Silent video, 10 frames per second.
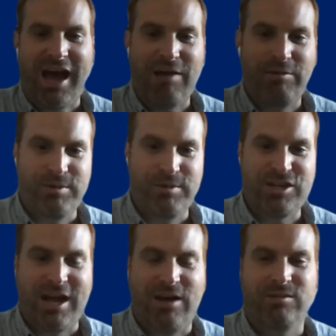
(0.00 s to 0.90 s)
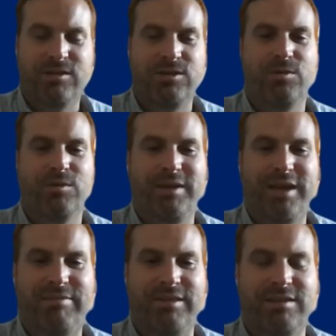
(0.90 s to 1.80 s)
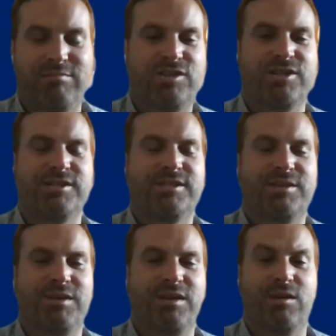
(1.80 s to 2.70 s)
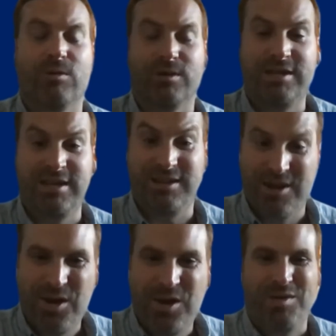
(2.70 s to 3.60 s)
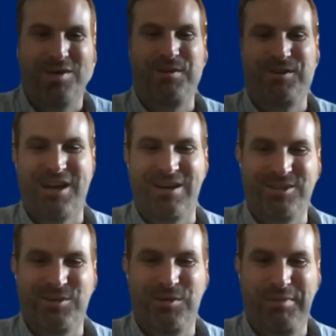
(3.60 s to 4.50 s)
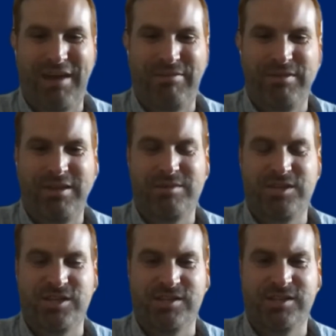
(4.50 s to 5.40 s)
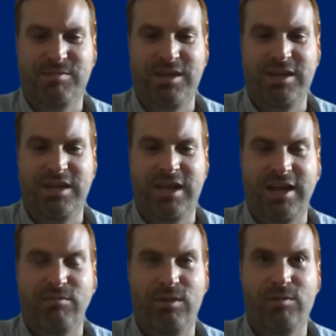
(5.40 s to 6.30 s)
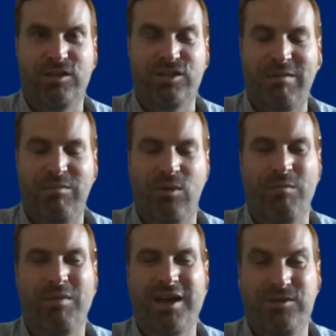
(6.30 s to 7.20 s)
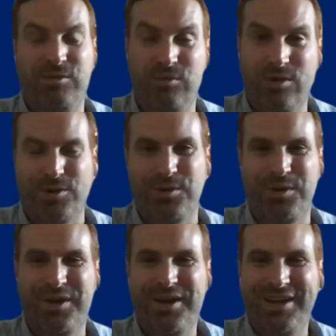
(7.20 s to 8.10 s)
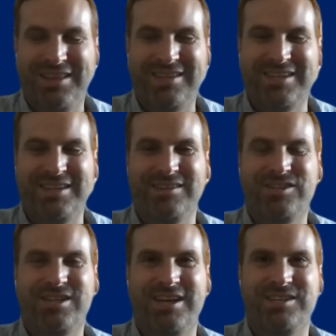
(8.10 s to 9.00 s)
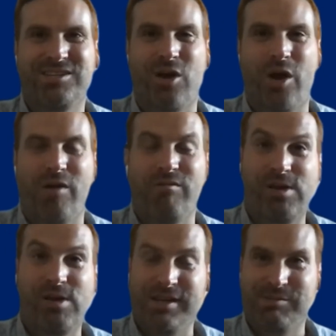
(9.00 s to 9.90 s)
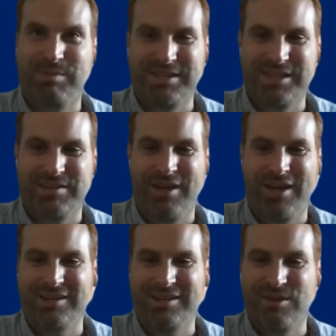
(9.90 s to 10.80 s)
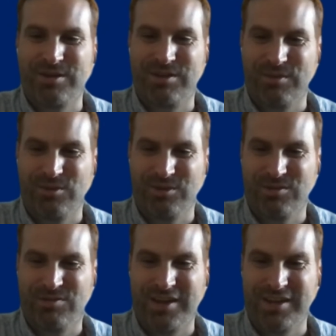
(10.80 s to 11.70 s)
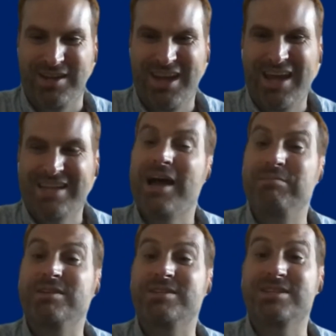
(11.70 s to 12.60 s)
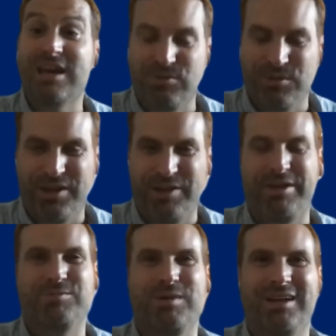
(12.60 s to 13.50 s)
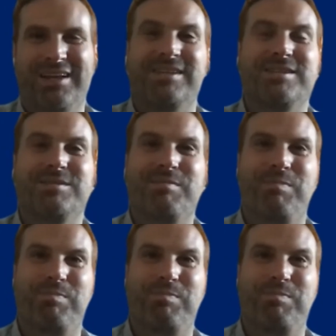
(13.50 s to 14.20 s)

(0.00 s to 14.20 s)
I would reach out to you on behalf of the admissions committee, or Dean would reach out to you on behalf of the admissions committee, and we would chat more. But I do know these English tests are very expensive and it's very difficult to find time to schedule them as well as